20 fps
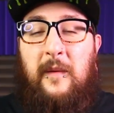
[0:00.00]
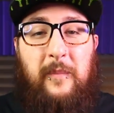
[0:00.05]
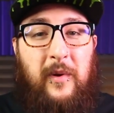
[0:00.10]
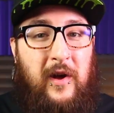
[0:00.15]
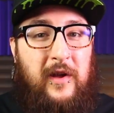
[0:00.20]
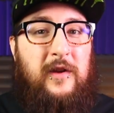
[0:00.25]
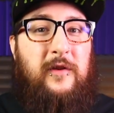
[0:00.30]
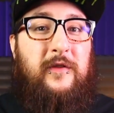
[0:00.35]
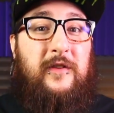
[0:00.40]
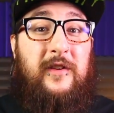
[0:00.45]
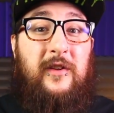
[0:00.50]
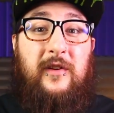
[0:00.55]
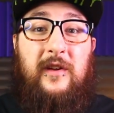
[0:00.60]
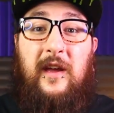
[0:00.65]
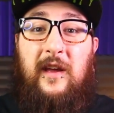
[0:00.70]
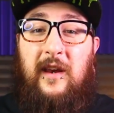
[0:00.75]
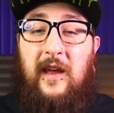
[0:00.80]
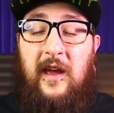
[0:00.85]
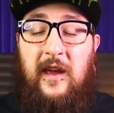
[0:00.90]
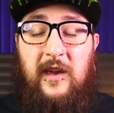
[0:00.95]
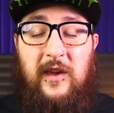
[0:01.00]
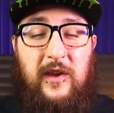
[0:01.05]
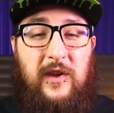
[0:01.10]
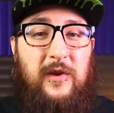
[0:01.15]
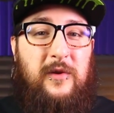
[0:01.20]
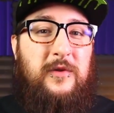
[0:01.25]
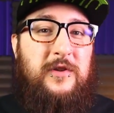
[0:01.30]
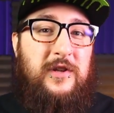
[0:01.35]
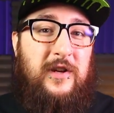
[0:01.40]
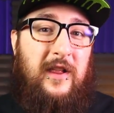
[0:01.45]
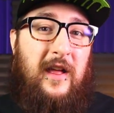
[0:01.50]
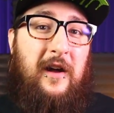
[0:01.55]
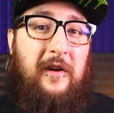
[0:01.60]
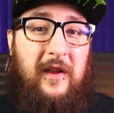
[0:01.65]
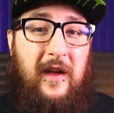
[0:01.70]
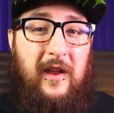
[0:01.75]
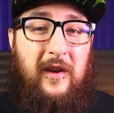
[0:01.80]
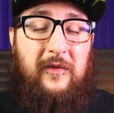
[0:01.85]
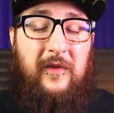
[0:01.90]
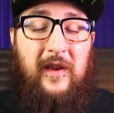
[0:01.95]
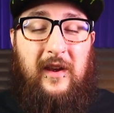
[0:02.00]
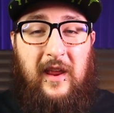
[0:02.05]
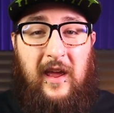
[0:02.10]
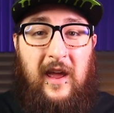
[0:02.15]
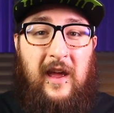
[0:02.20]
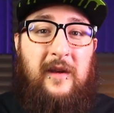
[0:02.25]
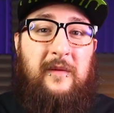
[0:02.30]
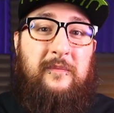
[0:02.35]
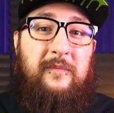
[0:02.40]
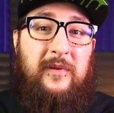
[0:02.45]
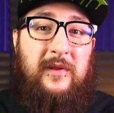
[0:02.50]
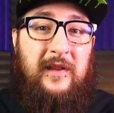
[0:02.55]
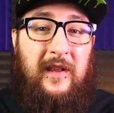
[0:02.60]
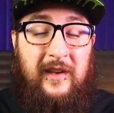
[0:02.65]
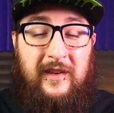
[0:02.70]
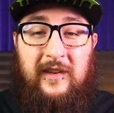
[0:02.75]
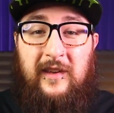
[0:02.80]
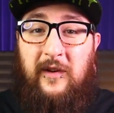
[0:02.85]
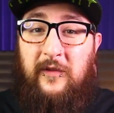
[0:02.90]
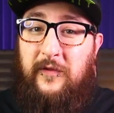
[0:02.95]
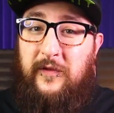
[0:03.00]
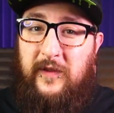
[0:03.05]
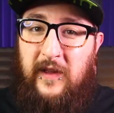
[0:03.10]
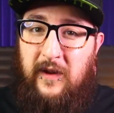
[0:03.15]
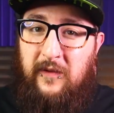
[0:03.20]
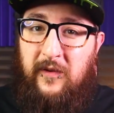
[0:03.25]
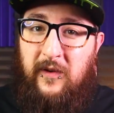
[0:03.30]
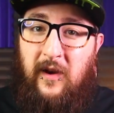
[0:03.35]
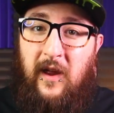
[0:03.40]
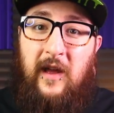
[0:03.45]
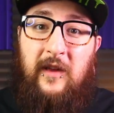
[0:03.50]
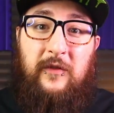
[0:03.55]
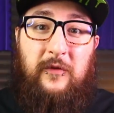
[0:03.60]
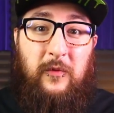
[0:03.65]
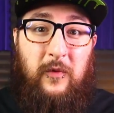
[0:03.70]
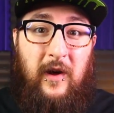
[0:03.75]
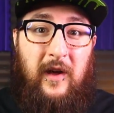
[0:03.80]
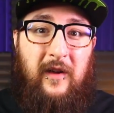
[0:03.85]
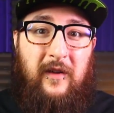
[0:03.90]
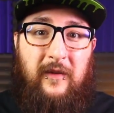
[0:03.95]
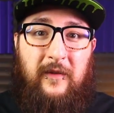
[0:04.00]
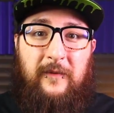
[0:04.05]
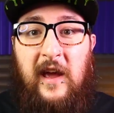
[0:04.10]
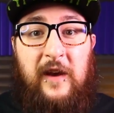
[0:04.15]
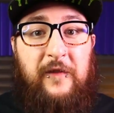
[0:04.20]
but you still get a huge cloud out of it and plenty of flavor as well.